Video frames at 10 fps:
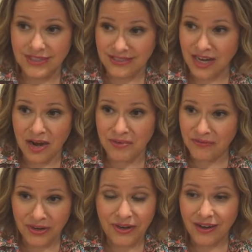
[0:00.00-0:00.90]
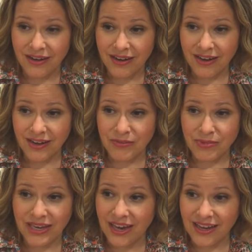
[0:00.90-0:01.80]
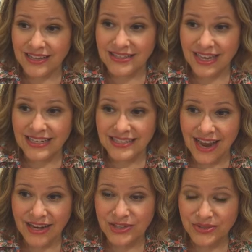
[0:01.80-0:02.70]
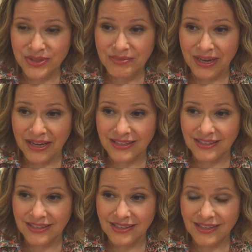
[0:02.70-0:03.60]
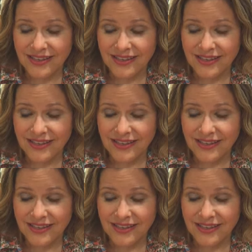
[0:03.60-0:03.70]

this time of year because it's actually been